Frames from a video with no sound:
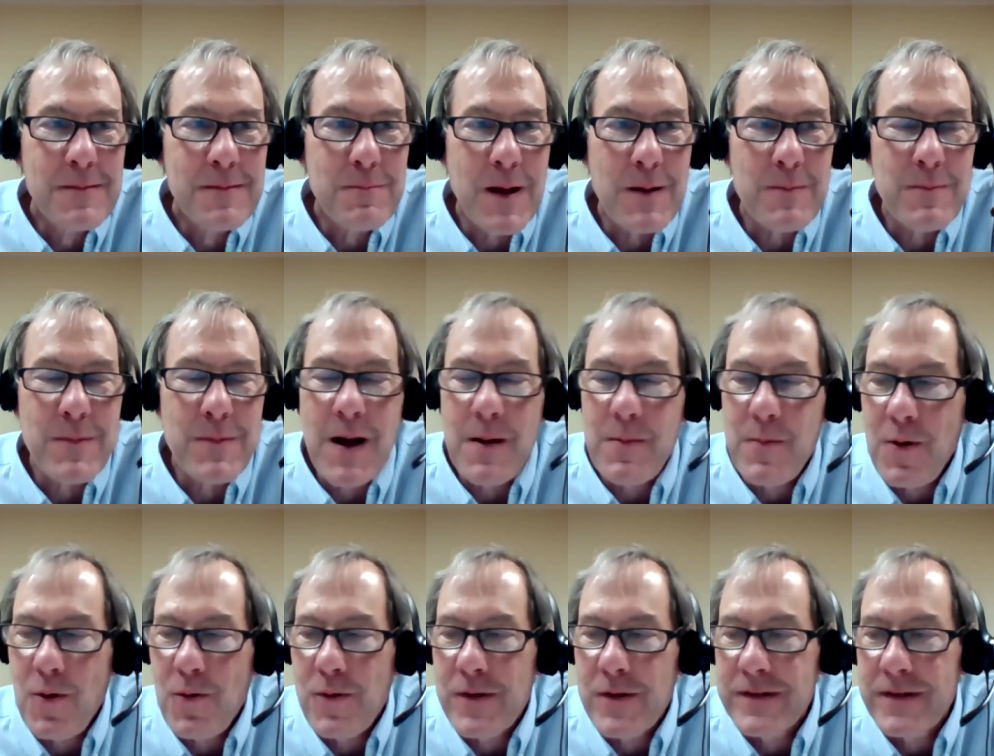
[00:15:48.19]
my mom
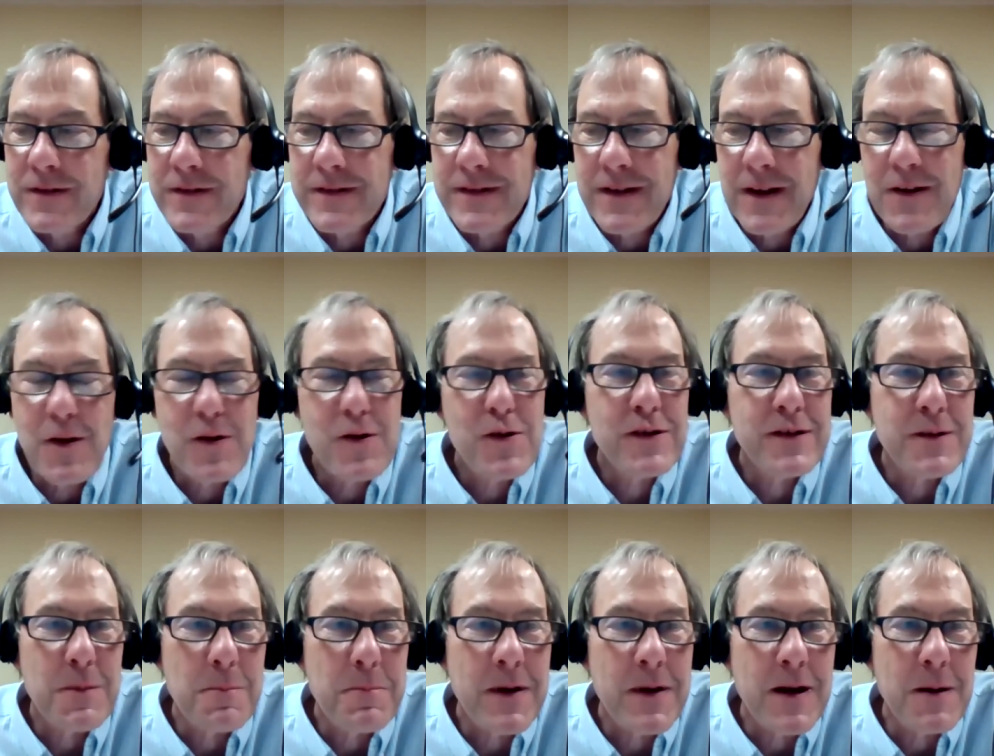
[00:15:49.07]
always used to I used
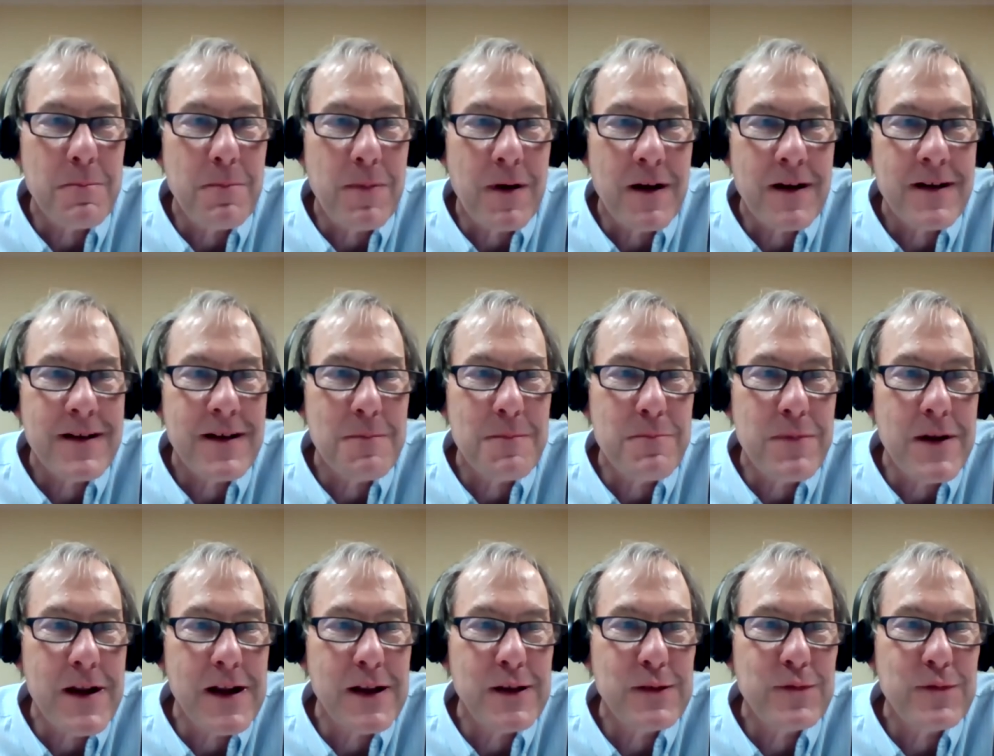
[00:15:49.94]
to pick a bucket of
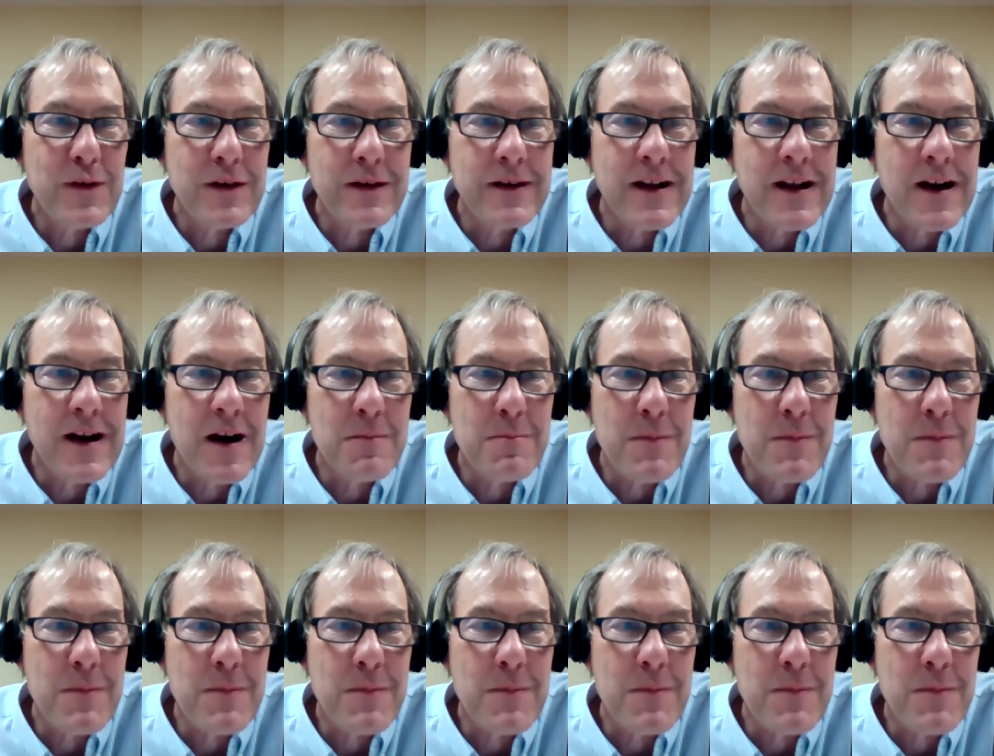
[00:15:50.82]
beans for dinner.